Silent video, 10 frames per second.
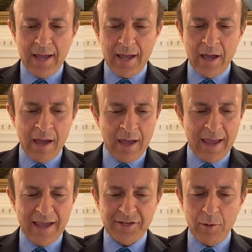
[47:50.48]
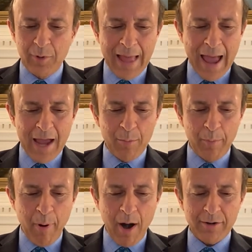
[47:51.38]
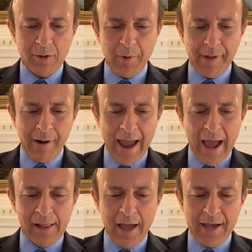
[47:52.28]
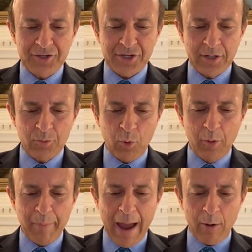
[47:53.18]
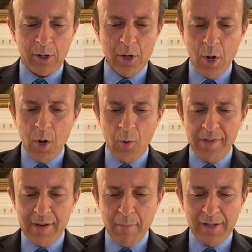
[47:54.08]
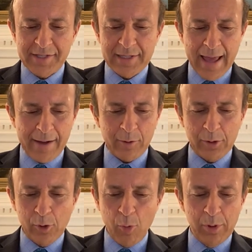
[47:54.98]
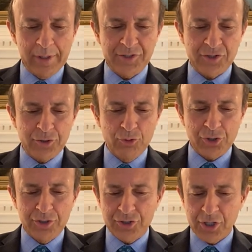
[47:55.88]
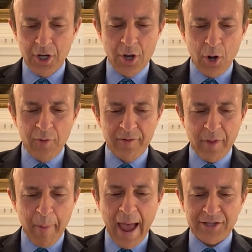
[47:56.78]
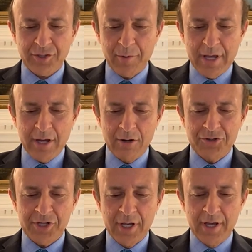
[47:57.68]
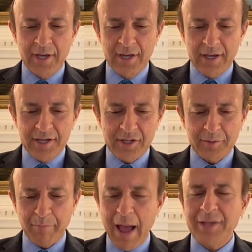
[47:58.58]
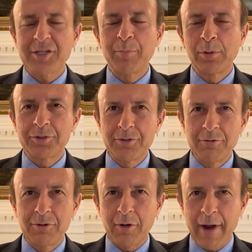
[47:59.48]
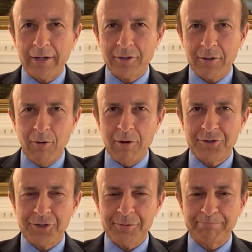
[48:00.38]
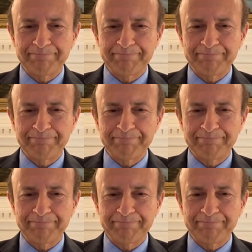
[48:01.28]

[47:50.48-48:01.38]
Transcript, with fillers: uh, as a reliable partner with our allies and world power within multilateral global institutions over the past three years? is it possible to correct course?